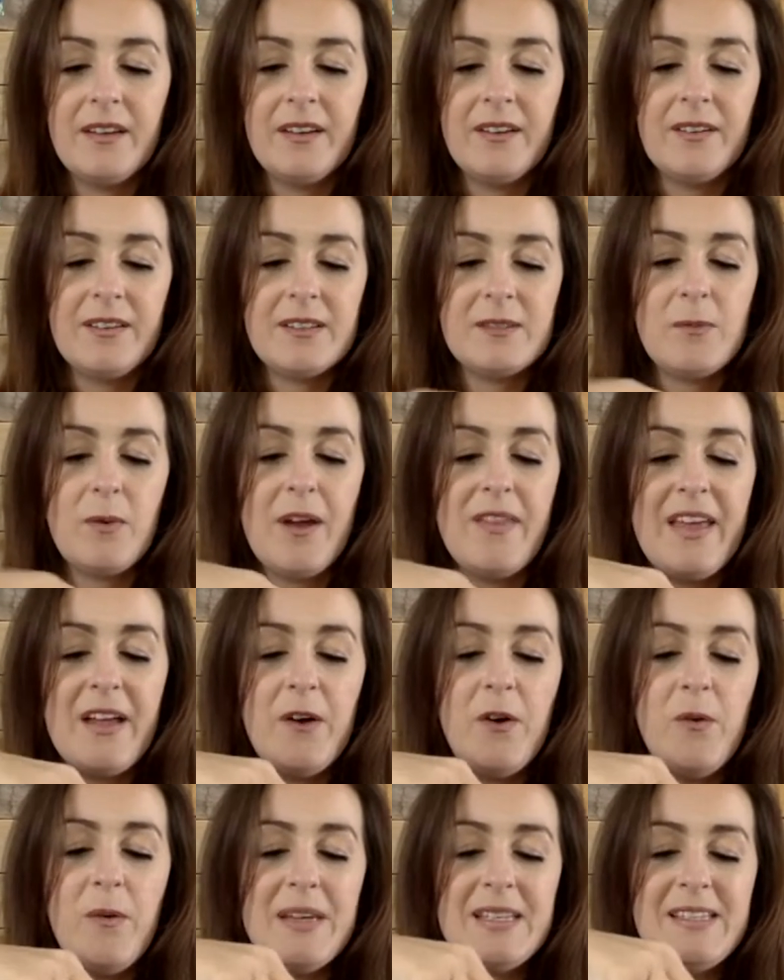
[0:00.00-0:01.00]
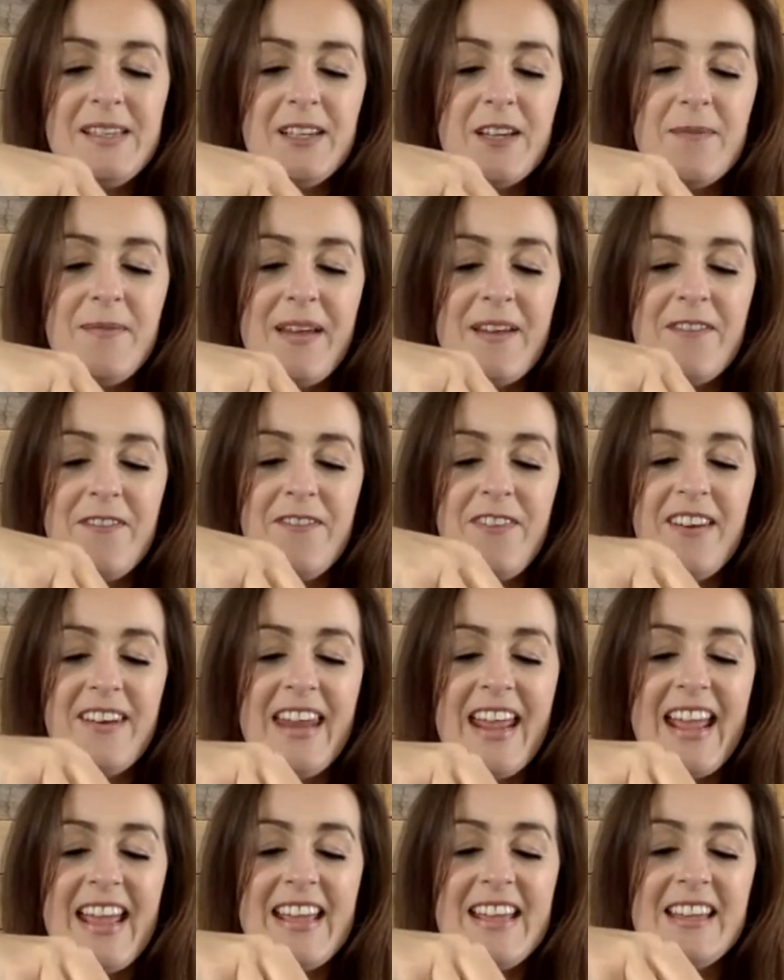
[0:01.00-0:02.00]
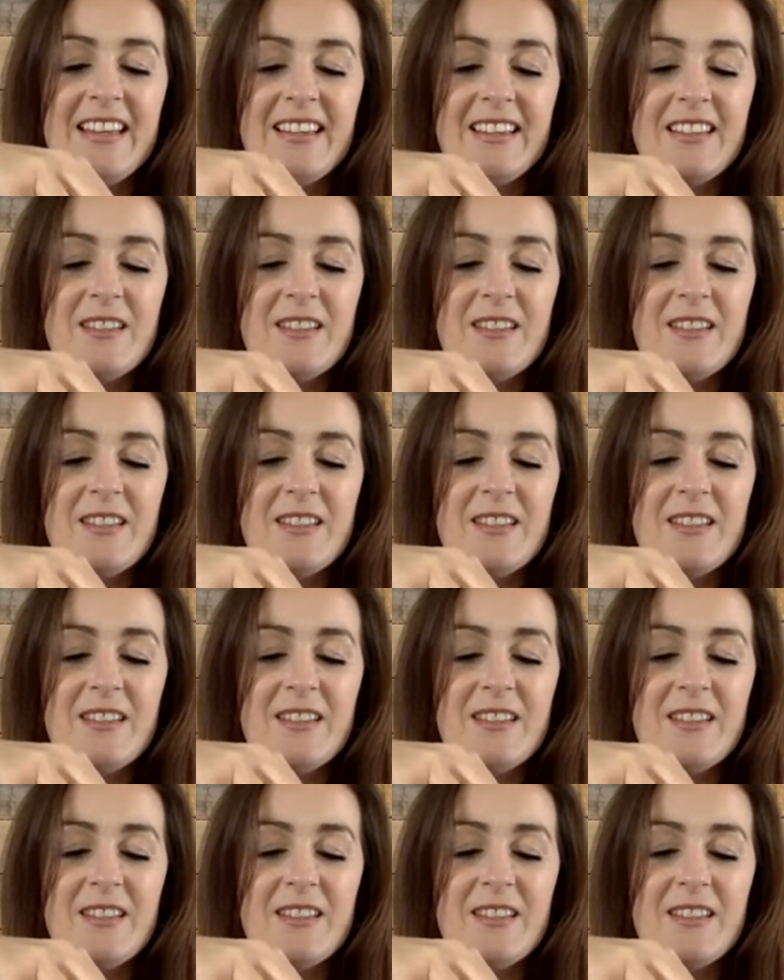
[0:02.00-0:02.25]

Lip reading: That's why they always look a bit funny.